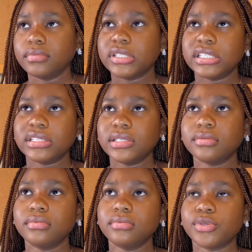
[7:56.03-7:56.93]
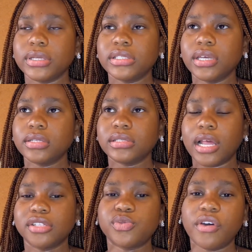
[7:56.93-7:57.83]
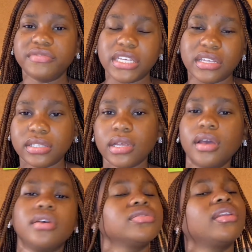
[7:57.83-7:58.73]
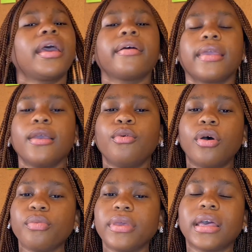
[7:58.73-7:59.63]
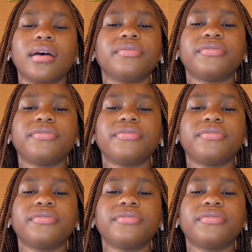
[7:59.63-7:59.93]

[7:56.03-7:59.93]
16 28 like 12 days so like in one week and